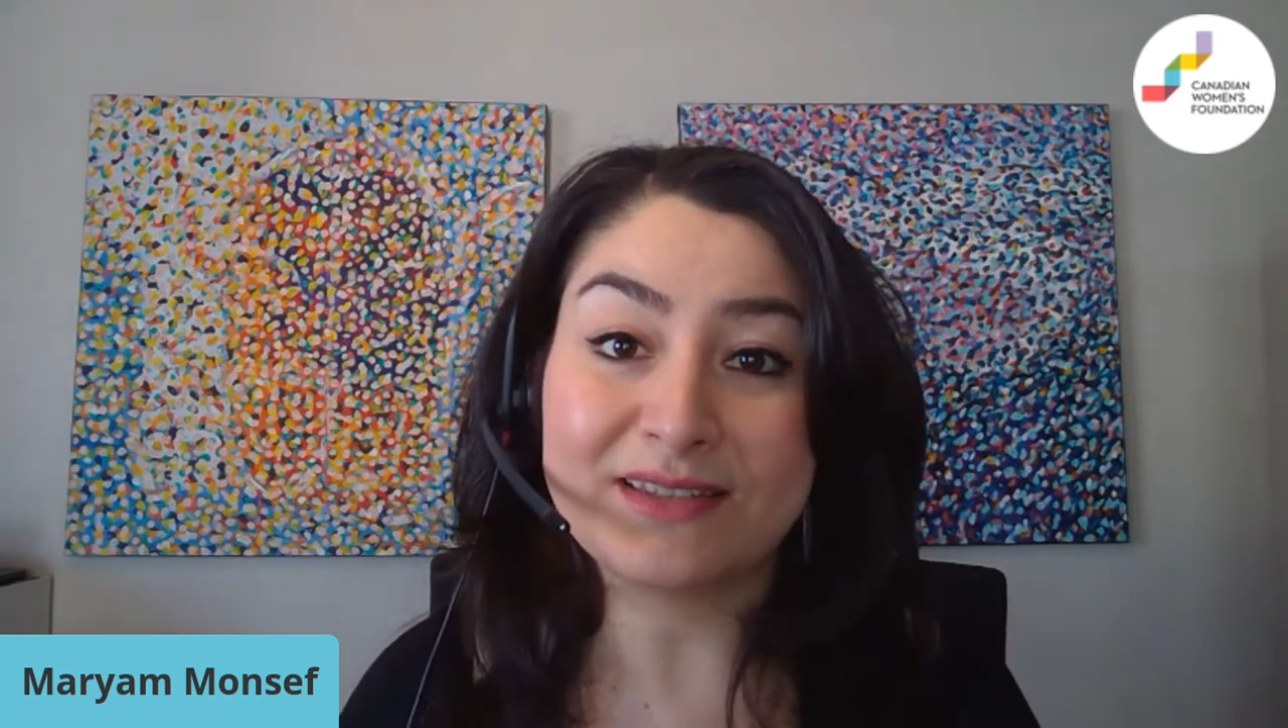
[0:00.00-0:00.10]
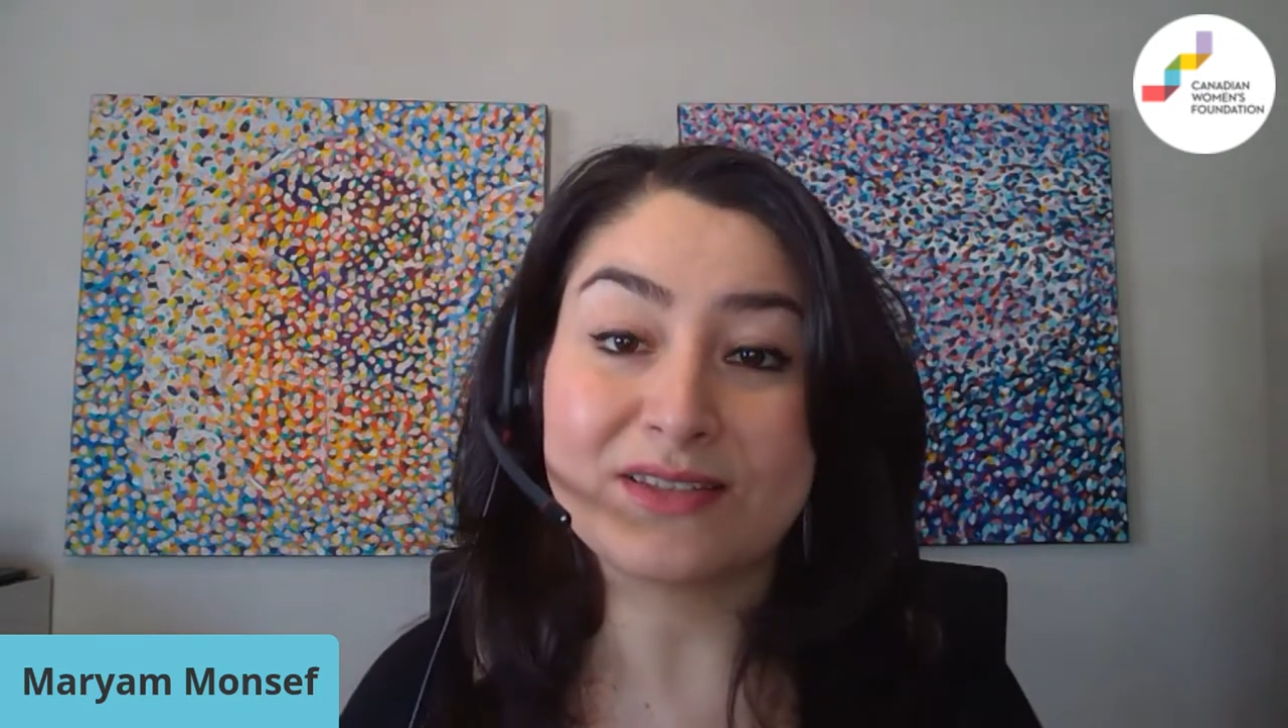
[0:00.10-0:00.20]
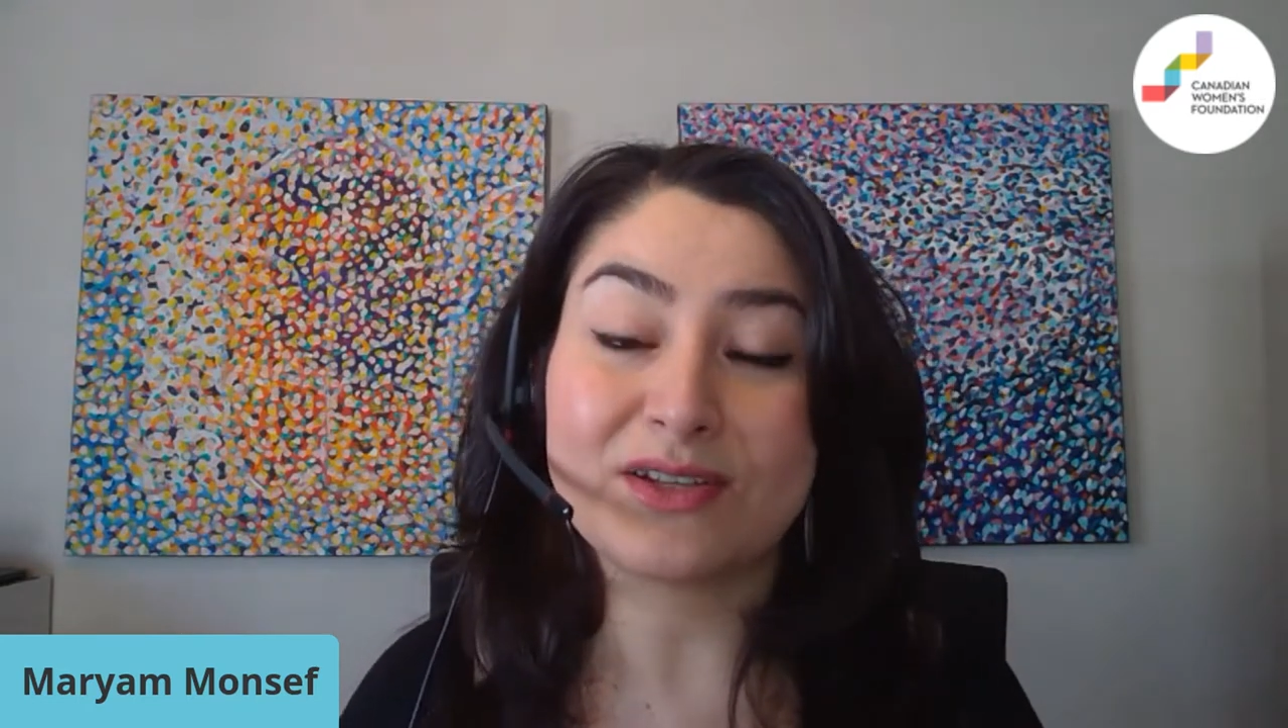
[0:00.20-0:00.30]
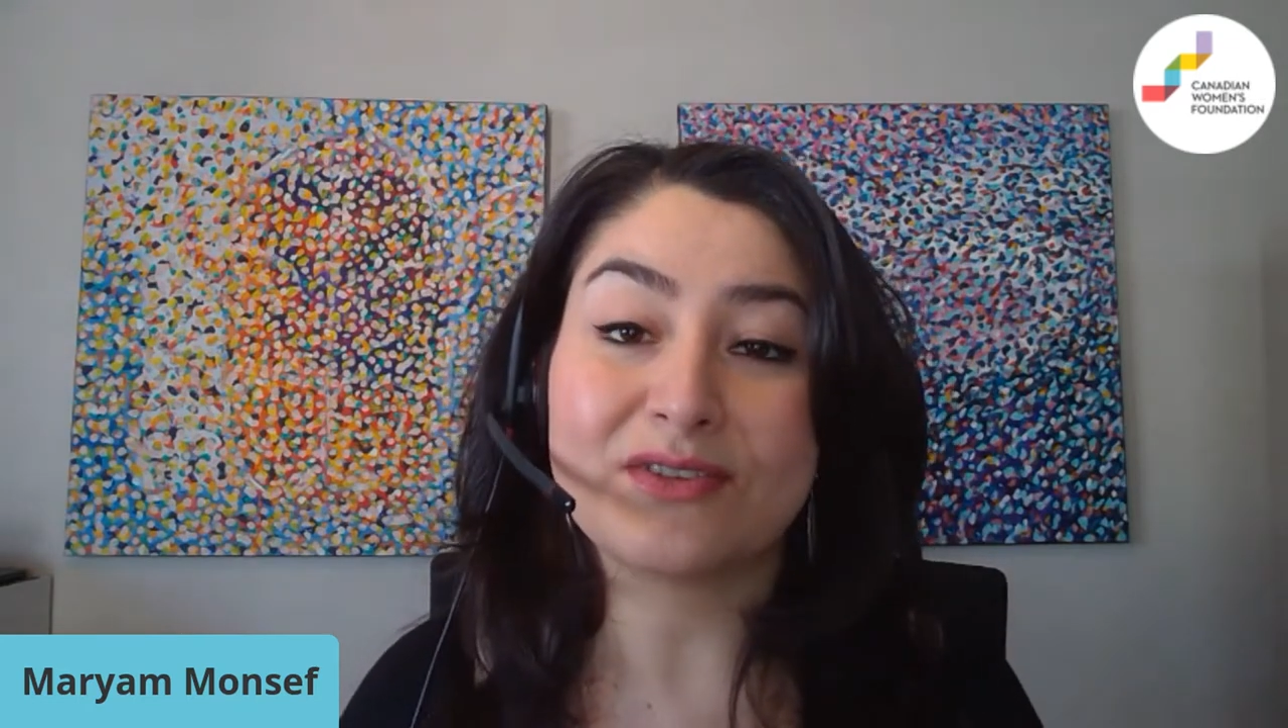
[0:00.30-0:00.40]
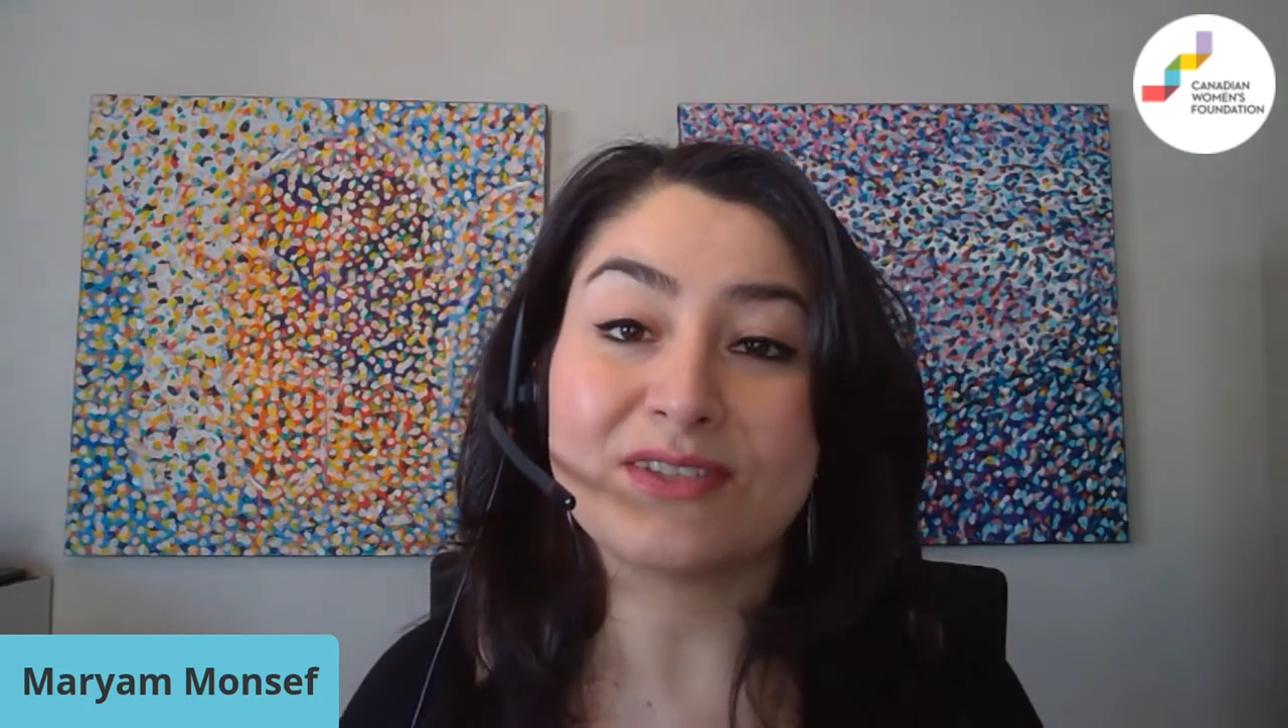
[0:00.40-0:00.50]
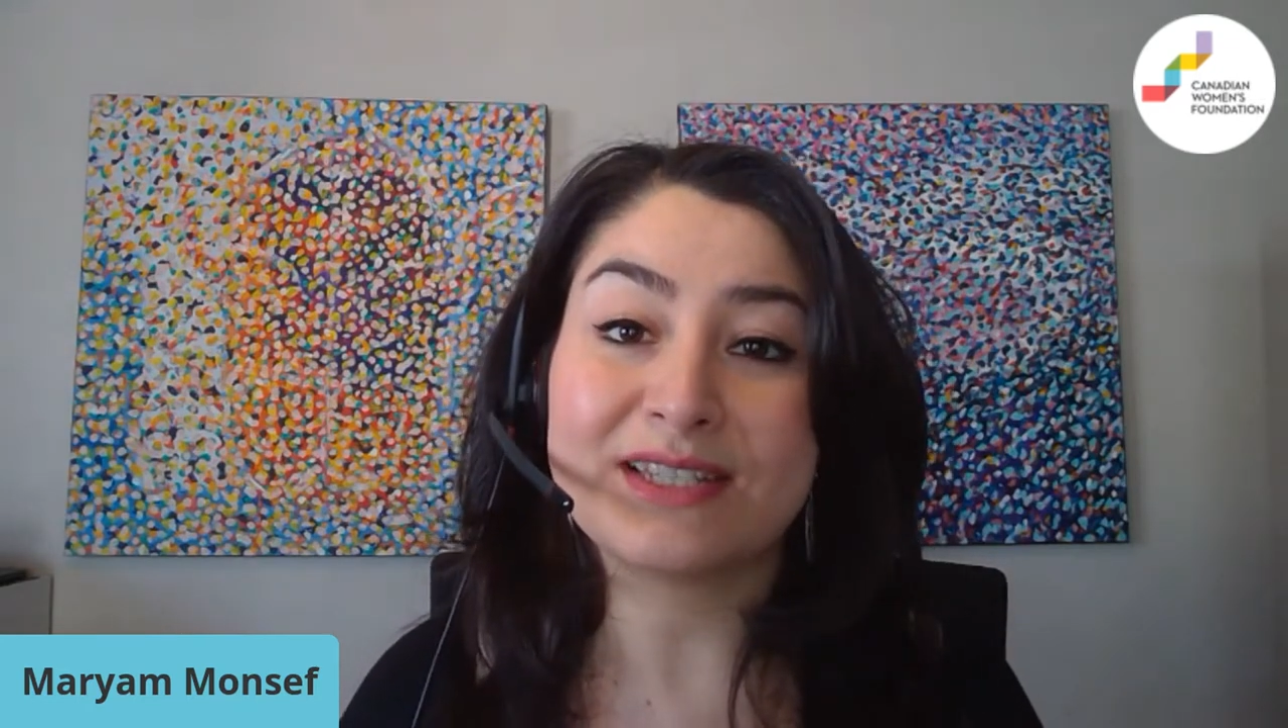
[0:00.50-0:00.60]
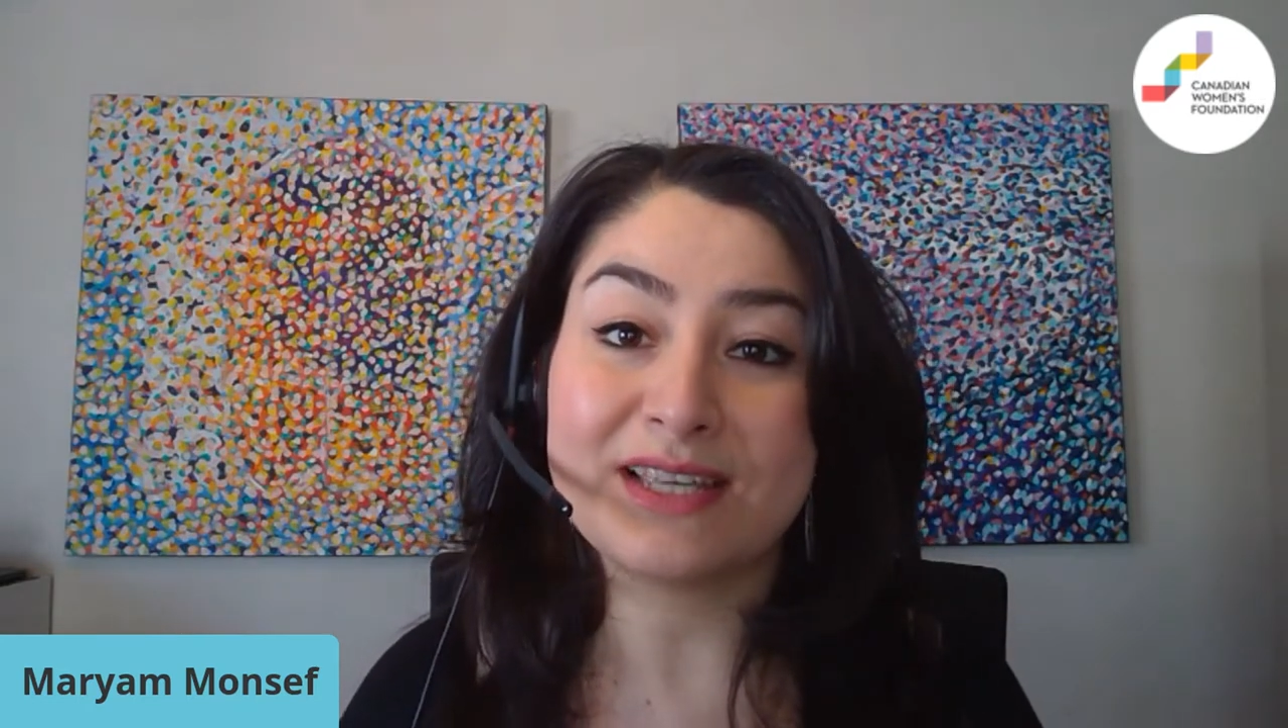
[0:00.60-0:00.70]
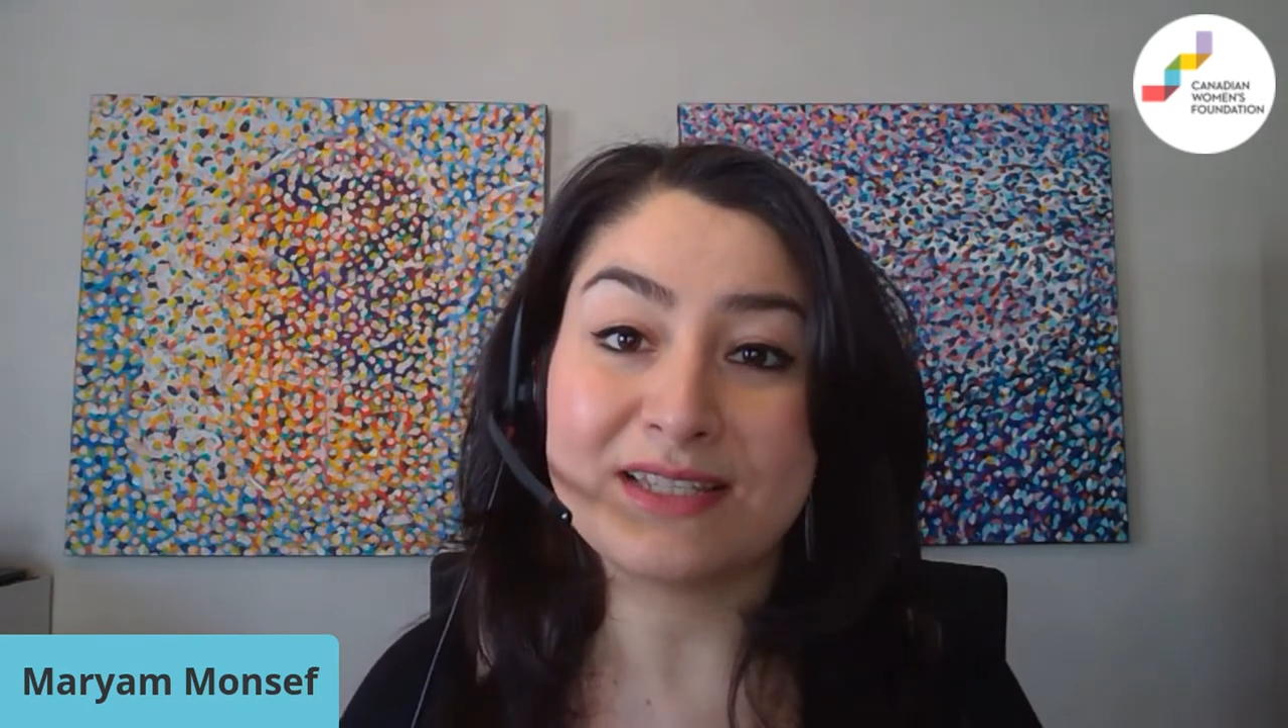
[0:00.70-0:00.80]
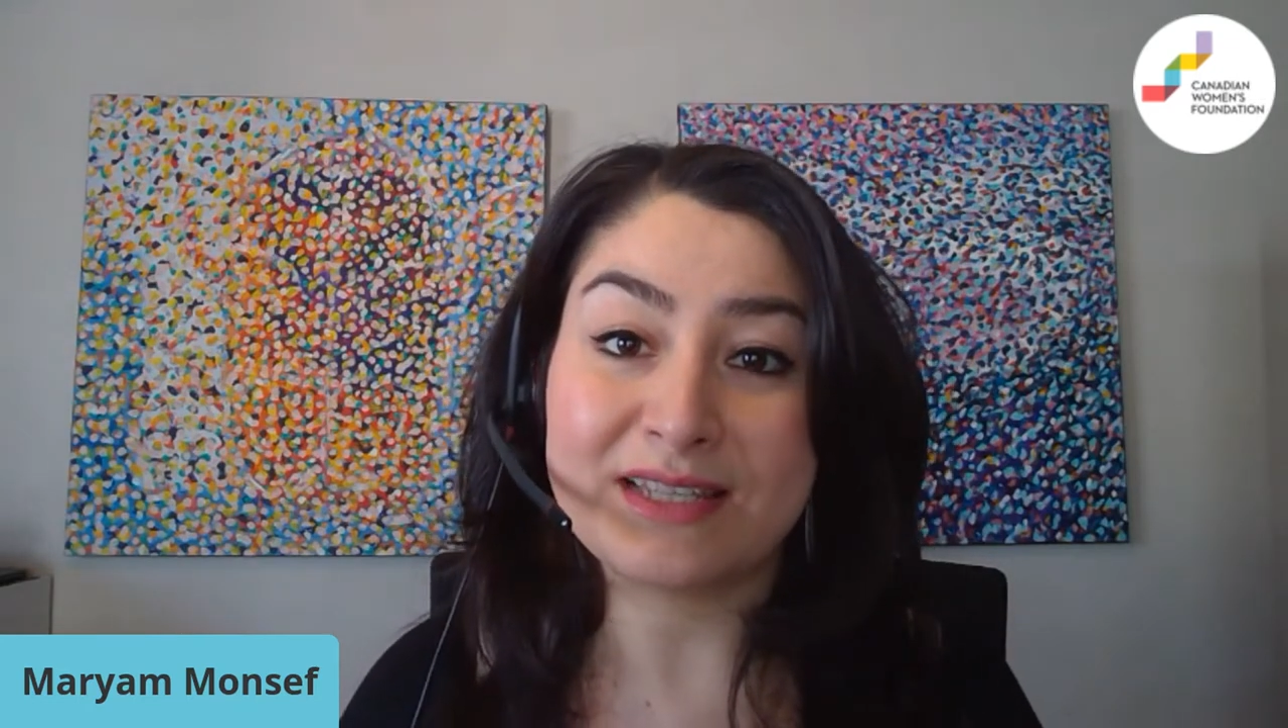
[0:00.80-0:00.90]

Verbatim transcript: the services